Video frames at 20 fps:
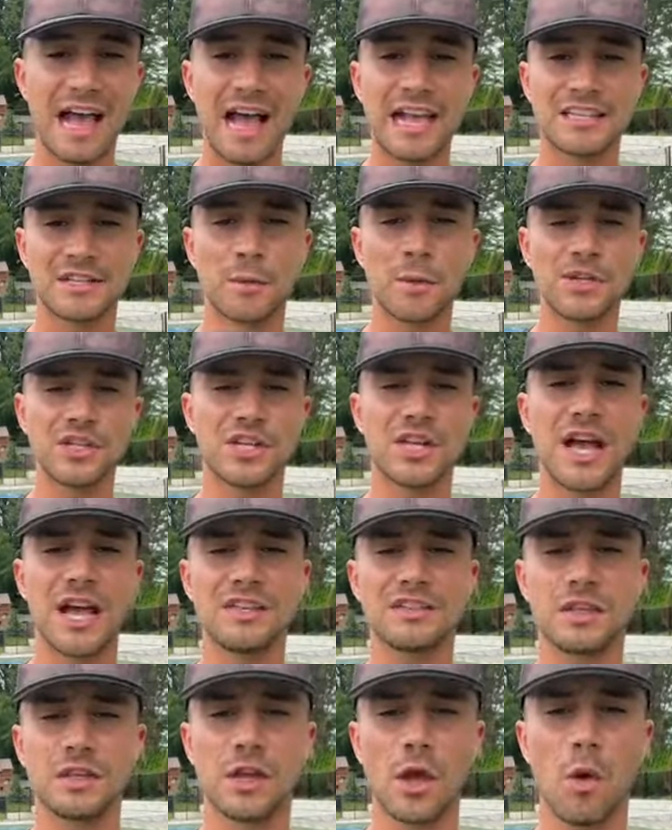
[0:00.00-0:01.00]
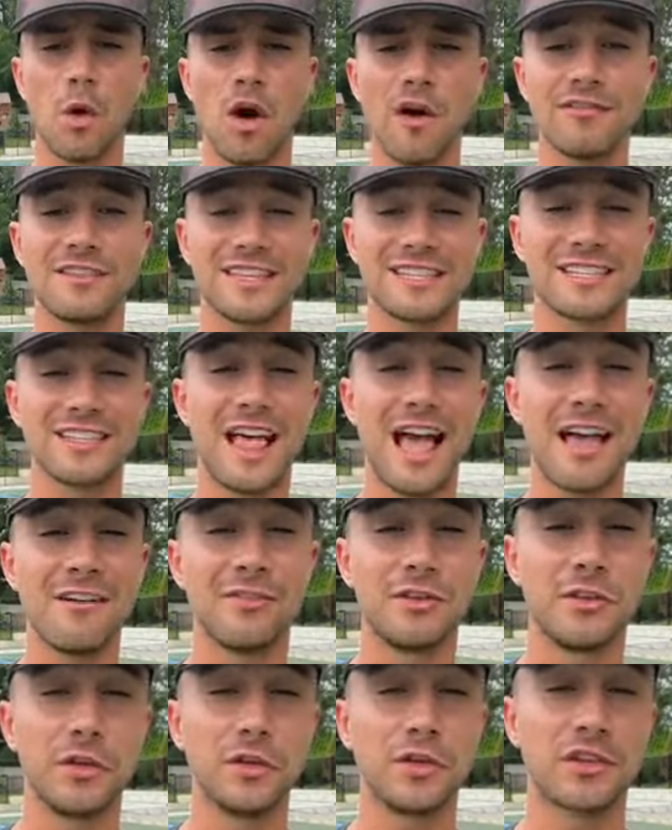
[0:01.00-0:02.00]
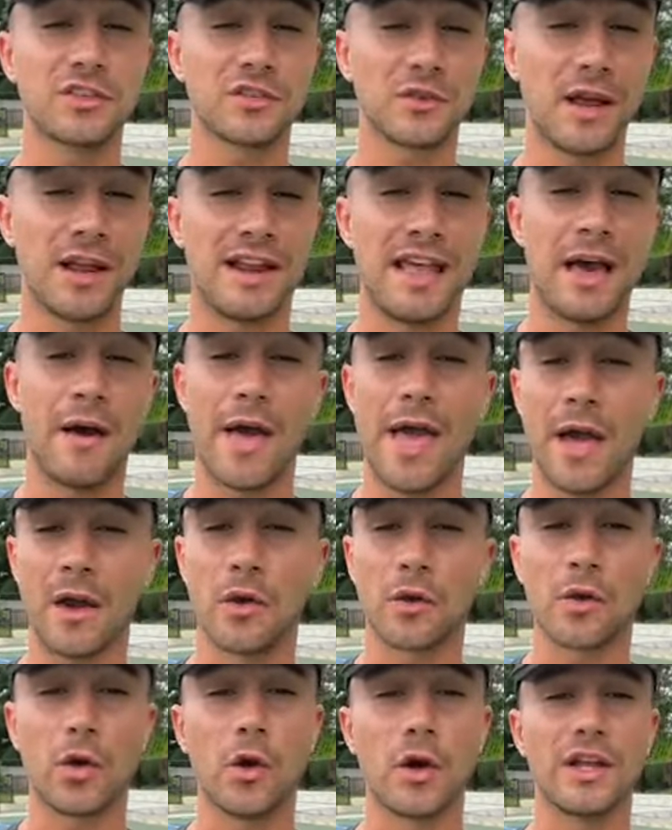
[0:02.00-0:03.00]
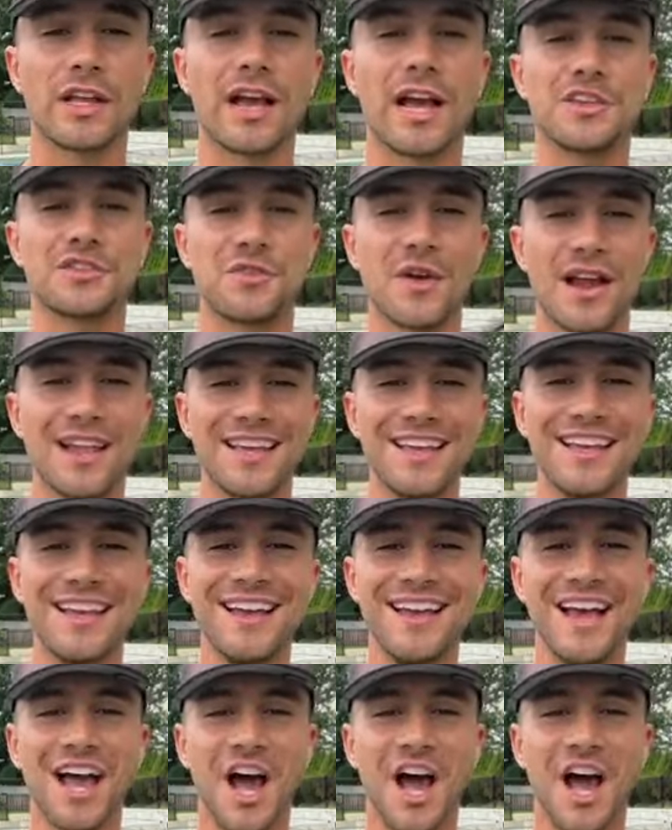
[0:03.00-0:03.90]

Guys, I want you guys to go off this live and do this right now out on court. You guys ready?